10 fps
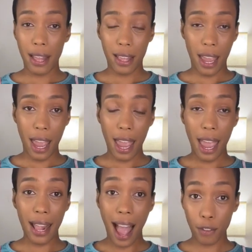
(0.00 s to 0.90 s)
and
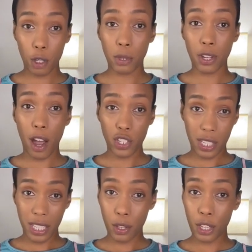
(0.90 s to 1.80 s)
after the
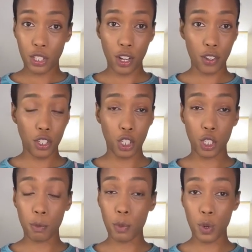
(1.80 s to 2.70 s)
massages literally starts to
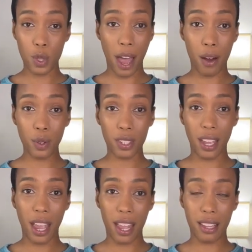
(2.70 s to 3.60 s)
smooth out,
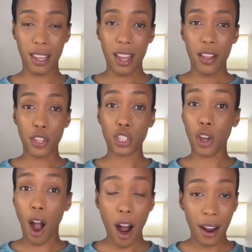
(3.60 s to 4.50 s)
and the
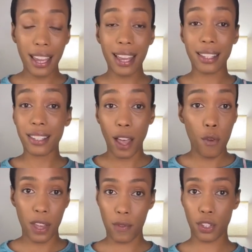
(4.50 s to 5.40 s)
scar
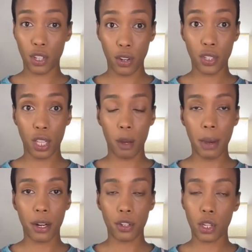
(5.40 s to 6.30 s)
itself even starts to look
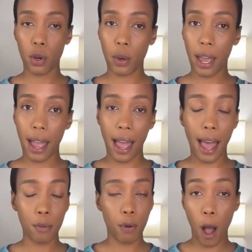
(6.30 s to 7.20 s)
better. So
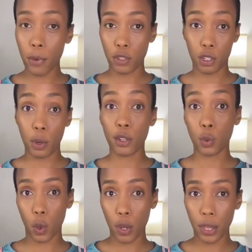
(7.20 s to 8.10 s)
I promise you
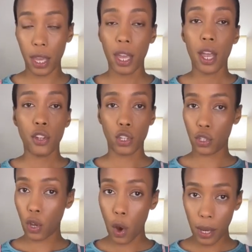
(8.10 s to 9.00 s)
it's worth it.
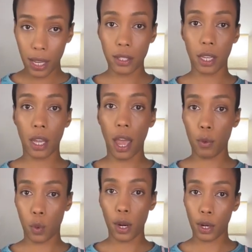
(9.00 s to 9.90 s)
Just go easy
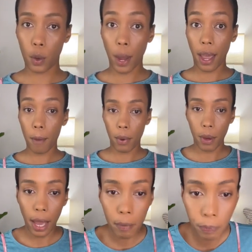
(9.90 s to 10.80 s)
and work your way up,
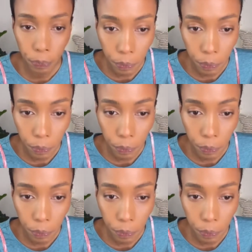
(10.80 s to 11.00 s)
okay?